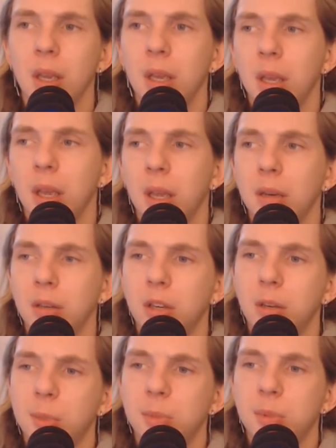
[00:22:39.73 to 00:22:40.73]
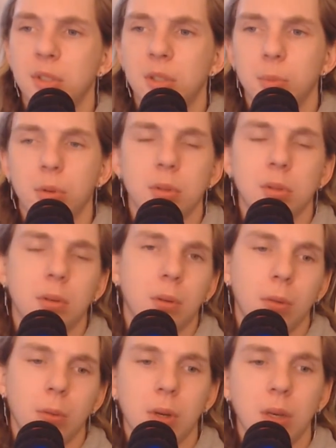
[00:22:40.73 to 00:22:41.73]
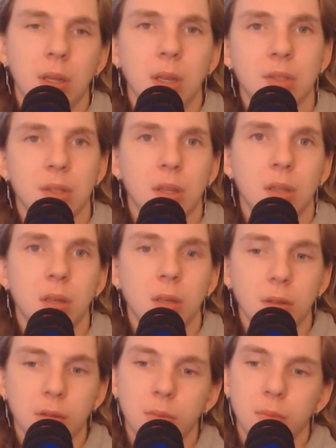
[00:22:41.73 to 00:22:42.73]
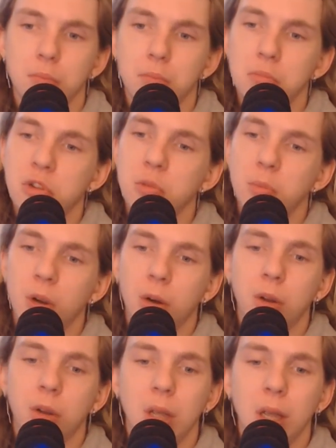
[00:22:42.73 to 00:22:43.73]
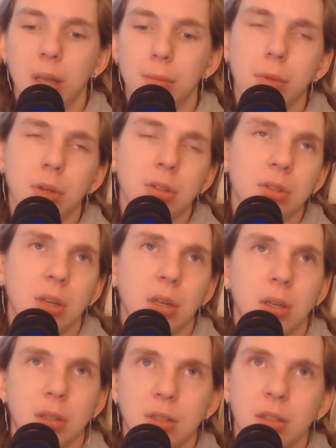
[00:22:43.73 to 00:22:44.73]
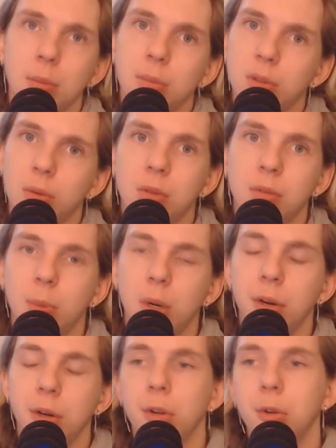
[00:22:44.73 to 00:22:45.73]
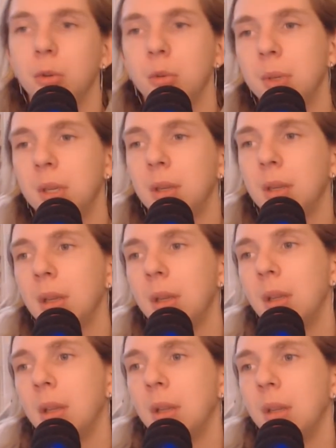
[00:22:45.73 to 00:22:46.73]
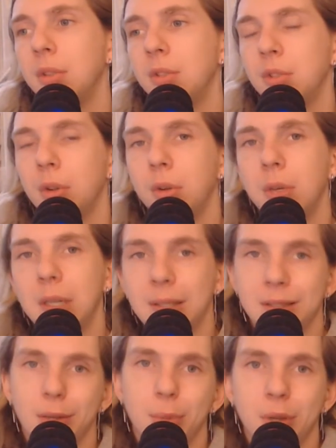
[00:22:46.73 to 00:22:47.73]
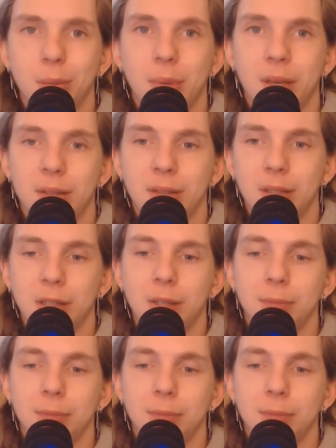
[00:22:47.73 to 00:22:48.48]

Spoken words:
and Kirby's been supported on 3DS a lot. New Mario game, most likely some sort of Mario will be shown in some capacity.